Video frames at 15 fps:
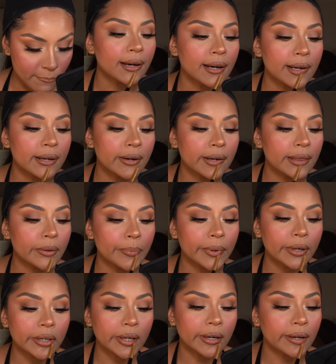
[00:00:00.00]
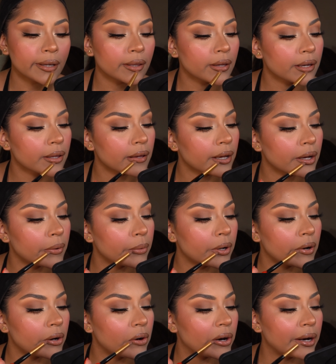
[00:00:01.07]
I know in the picture it looks like I'm
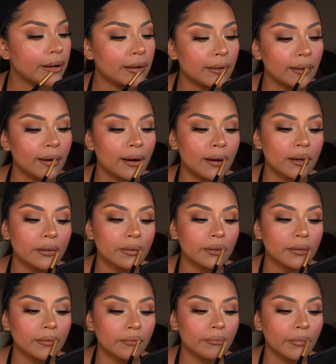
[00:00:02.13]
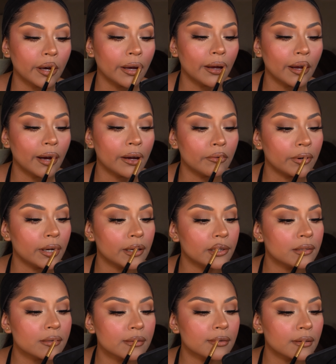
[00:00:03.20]
not wearing gloss, but I
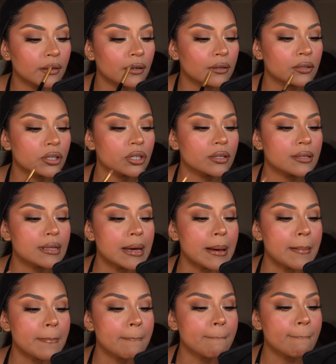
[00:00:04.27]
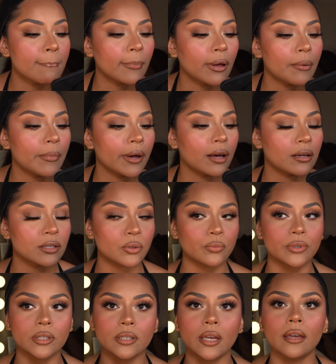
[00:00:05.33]
was. It's just that my gloss
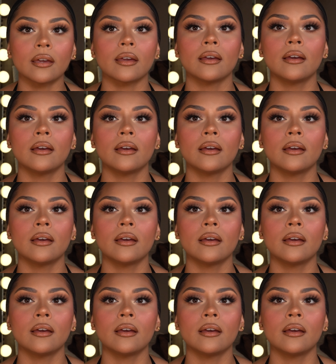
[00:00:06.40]
was like,